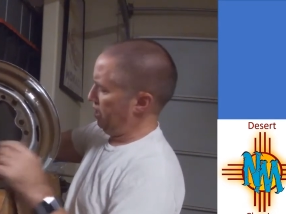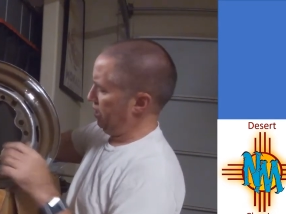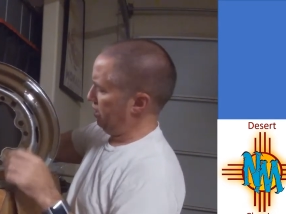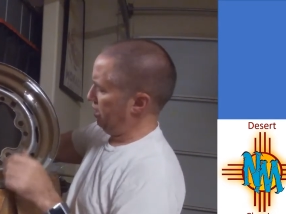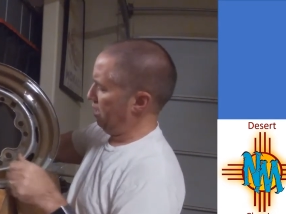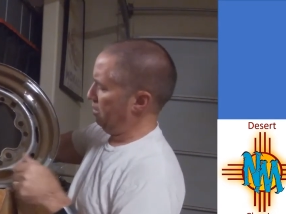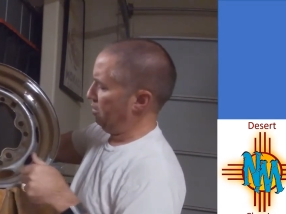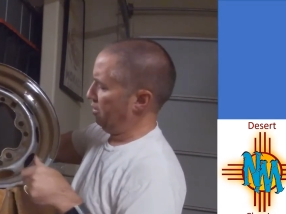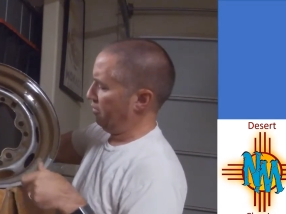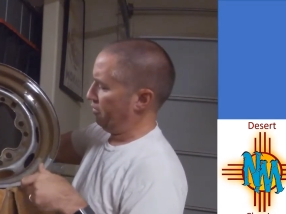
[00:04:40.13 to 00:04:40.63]

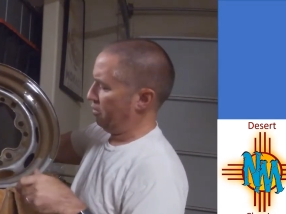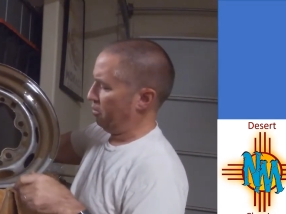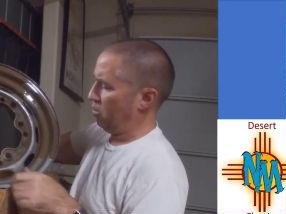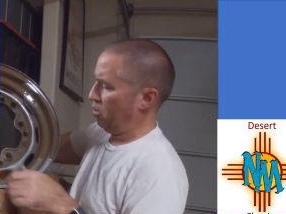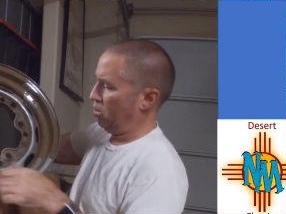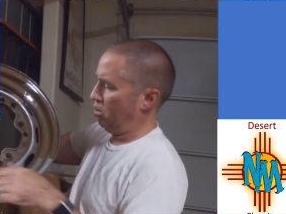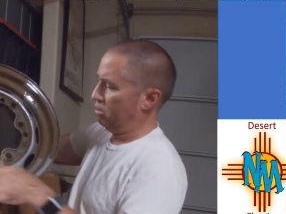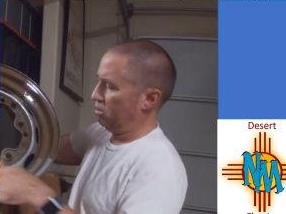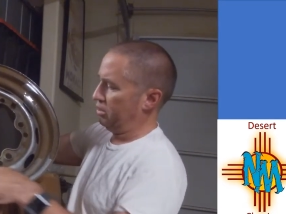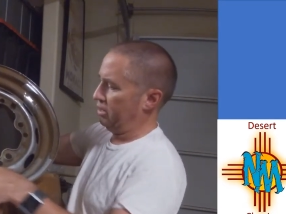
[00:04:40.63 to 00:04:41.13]
keep it from
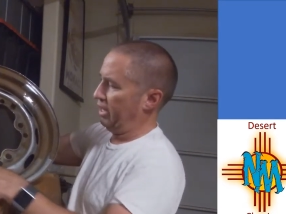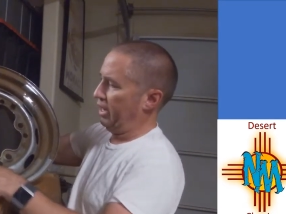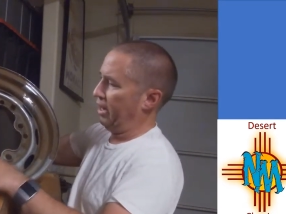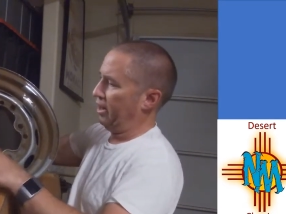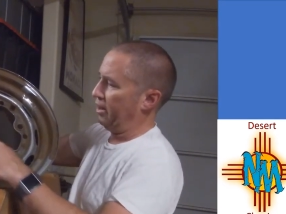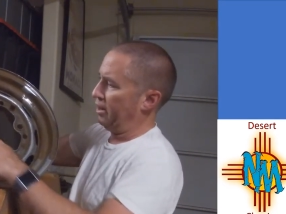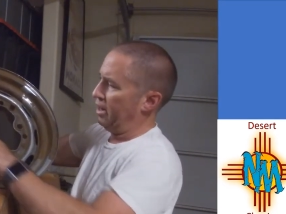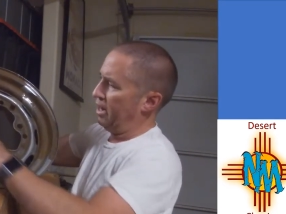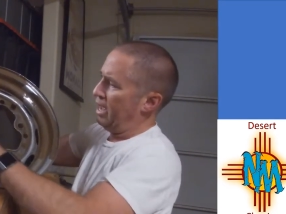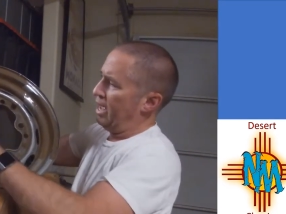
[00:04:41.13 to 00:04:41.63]
holding
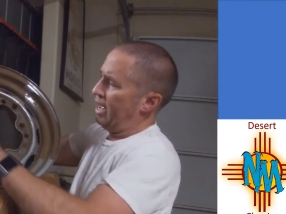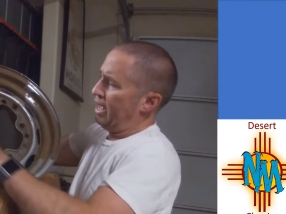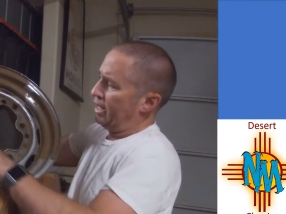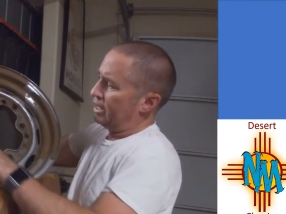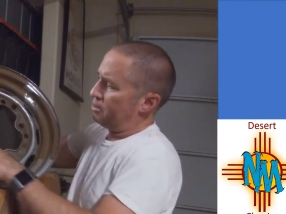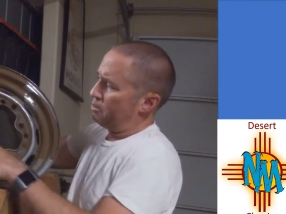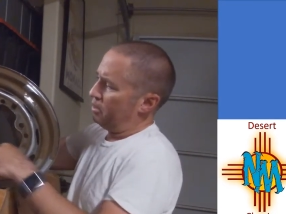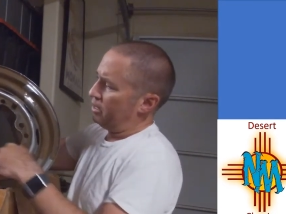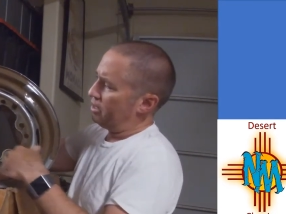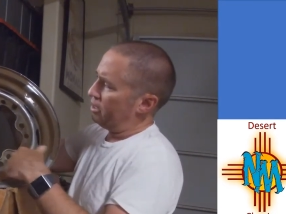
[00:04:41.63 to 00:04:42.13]
air.
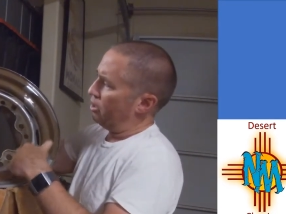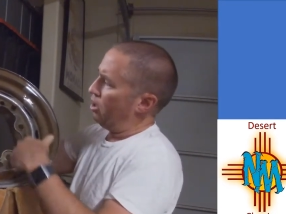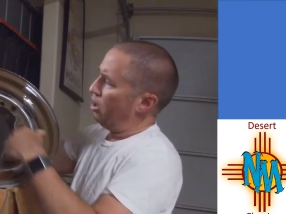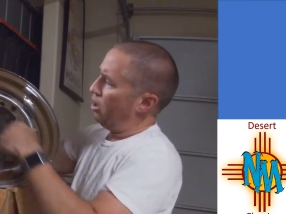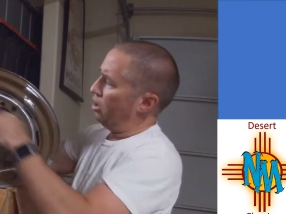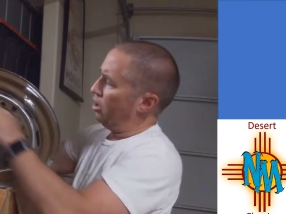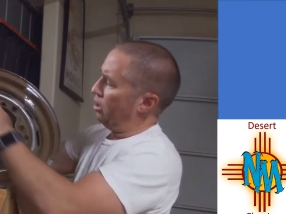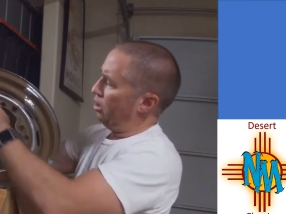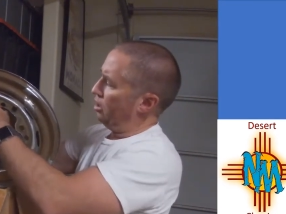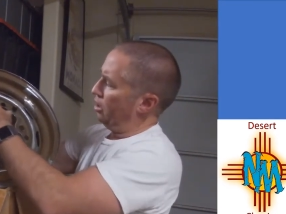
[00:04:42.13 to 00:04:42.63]
It's missing
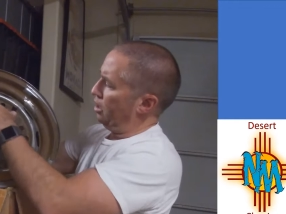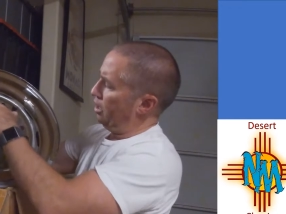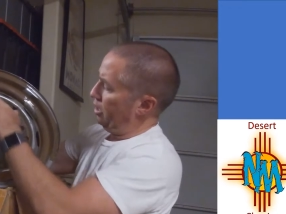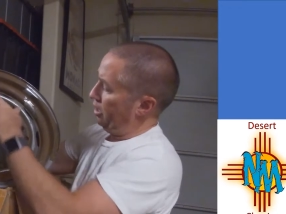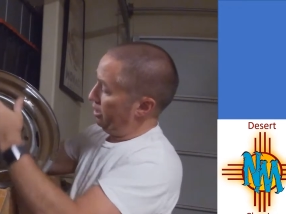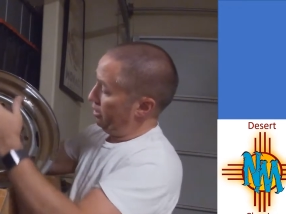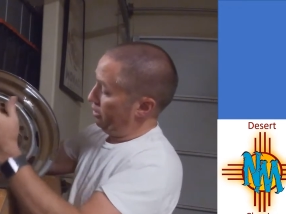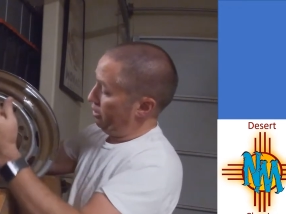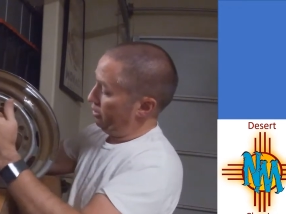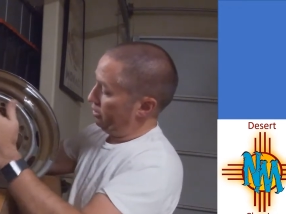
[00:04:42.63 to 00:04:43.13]
no,
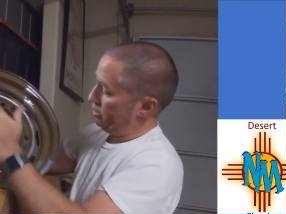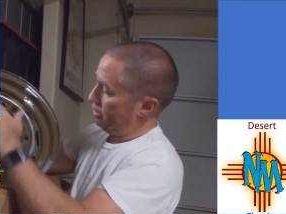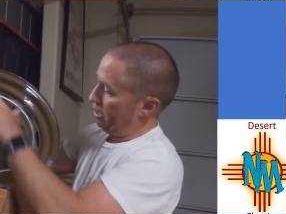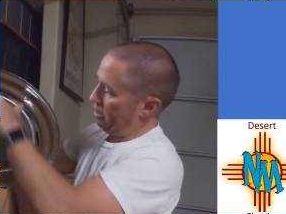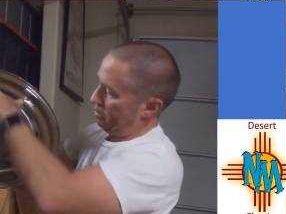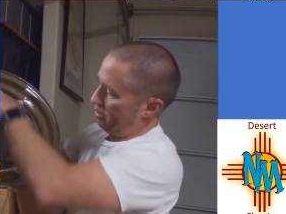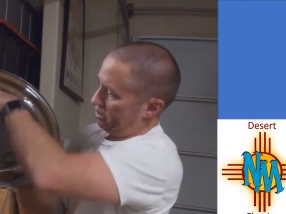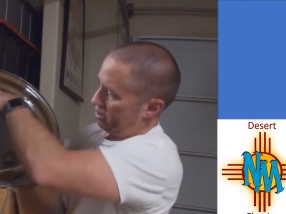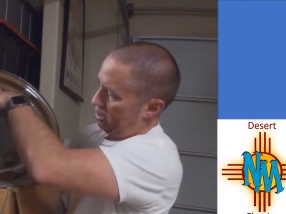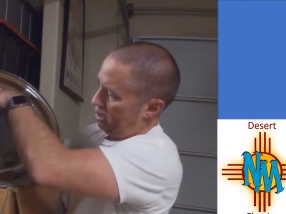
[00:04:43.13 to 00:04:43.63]
it's
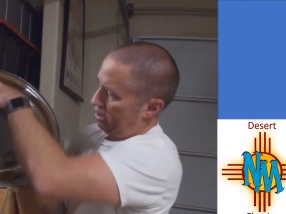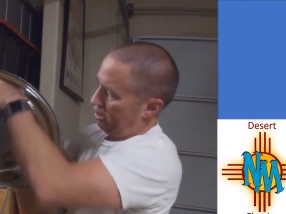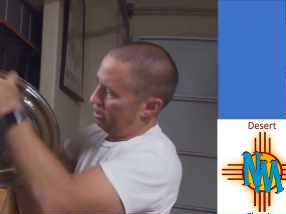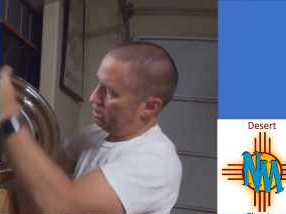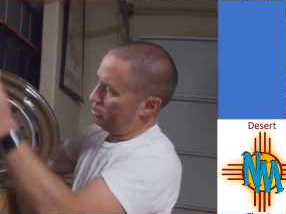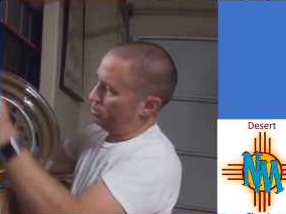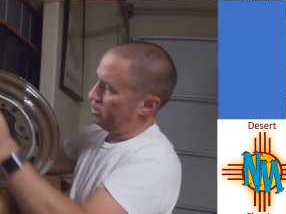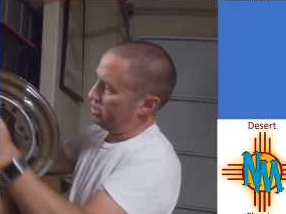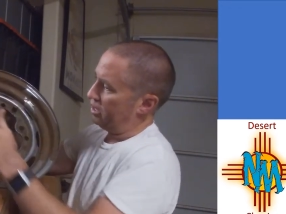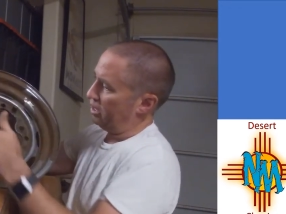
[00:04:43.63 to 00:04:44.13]
not missing all.
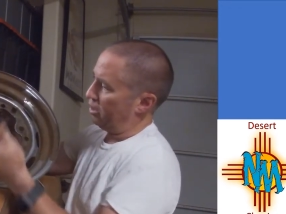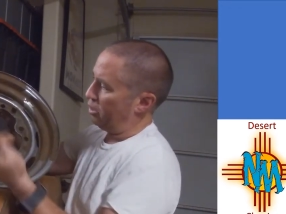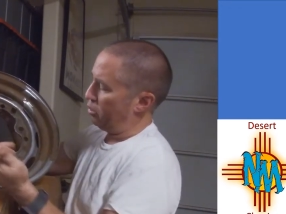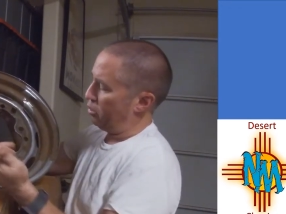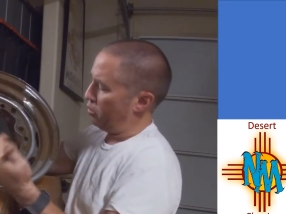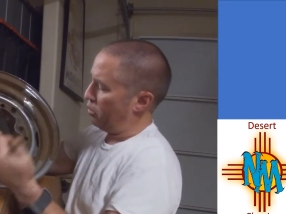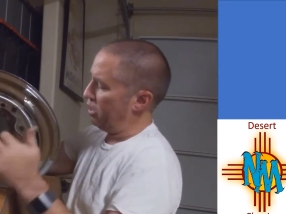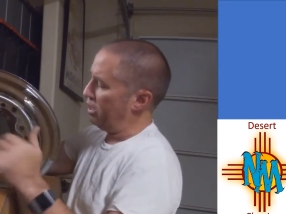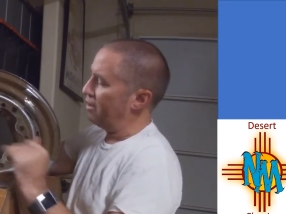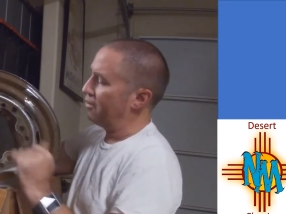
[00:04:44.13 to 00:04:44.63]
It's missing
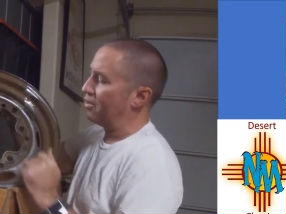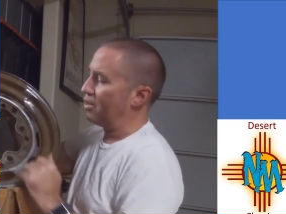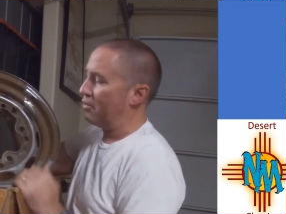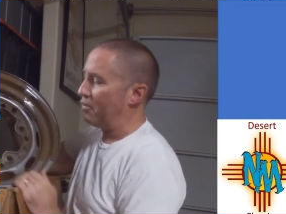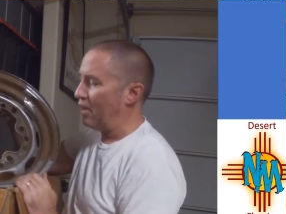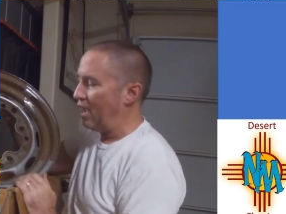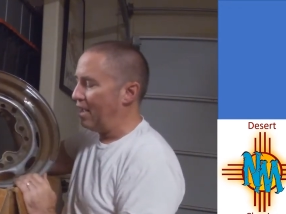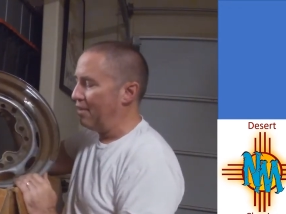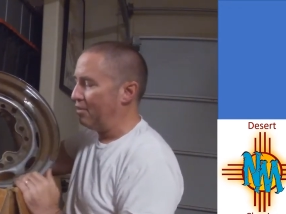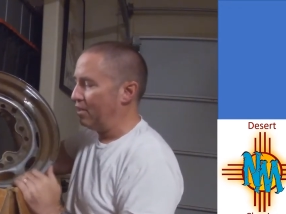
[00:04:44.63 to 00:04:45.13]
3 of the
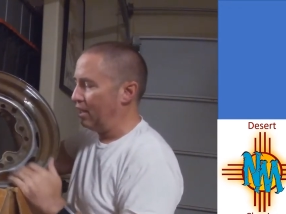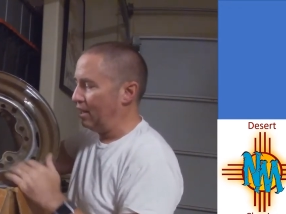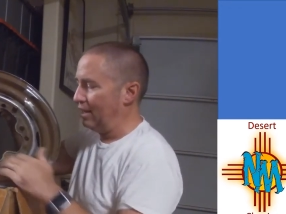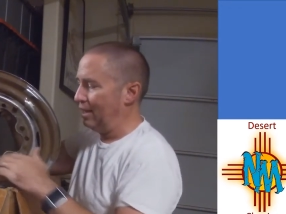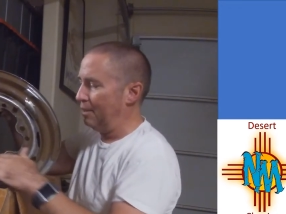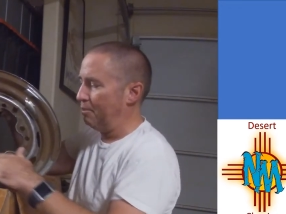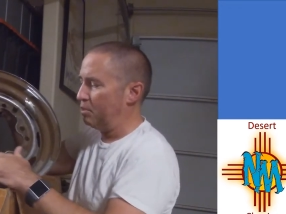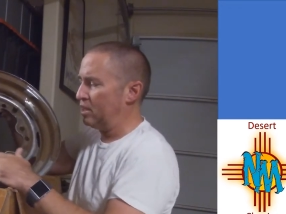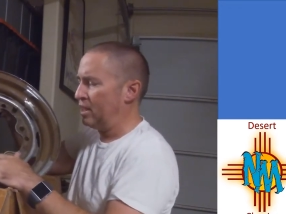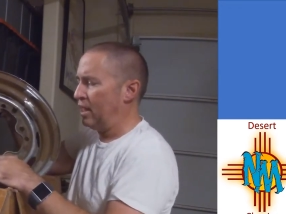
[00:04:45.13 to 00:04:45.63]
5
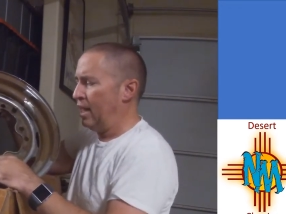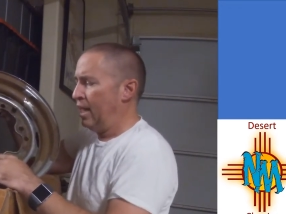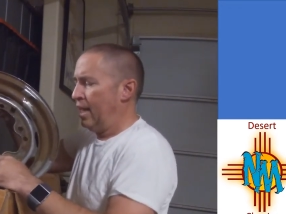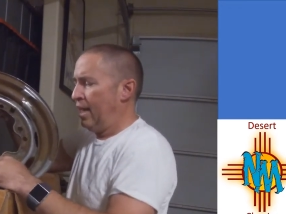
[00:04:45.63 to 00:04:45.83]
clips.